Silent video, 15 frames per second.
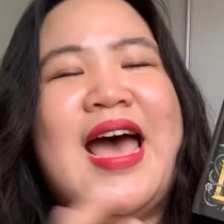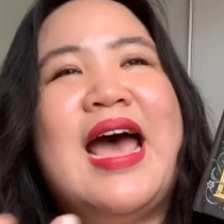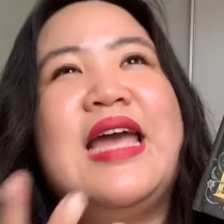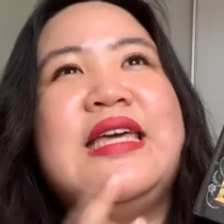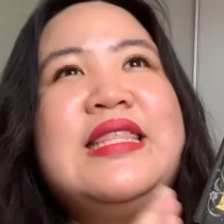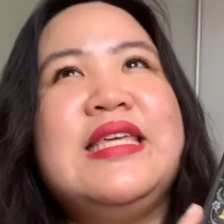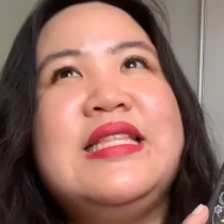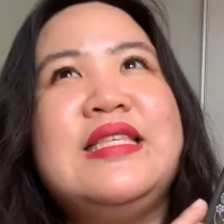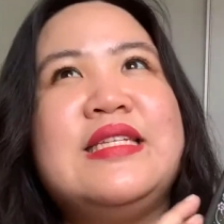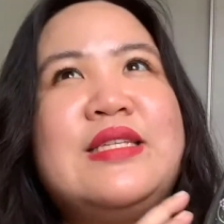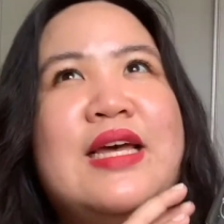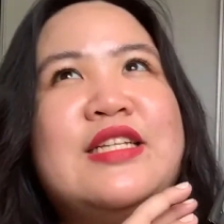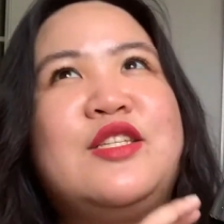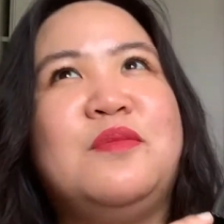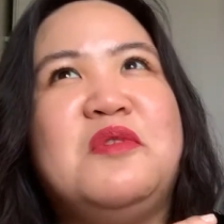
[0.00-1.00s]
I think this
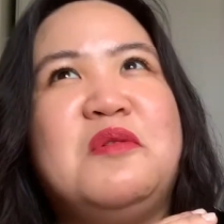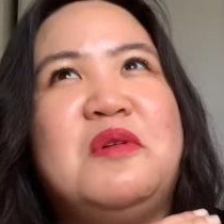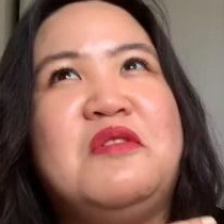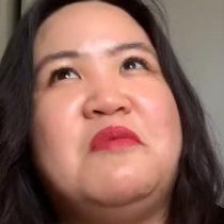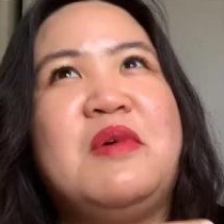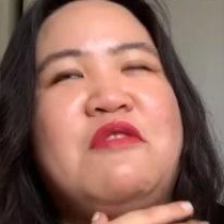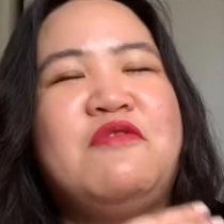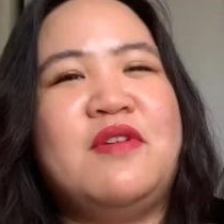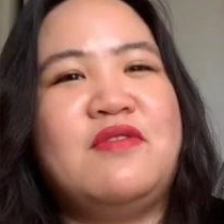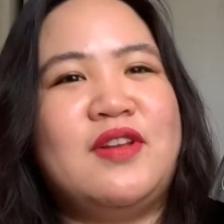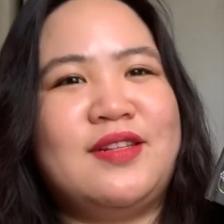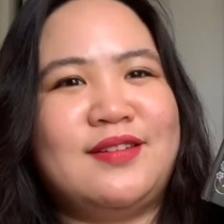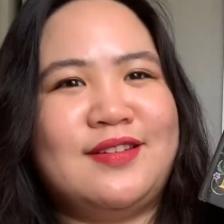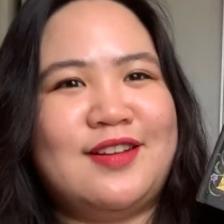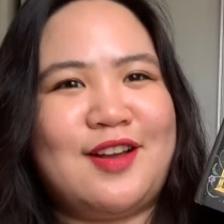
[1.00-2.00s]
has to be one of my favorite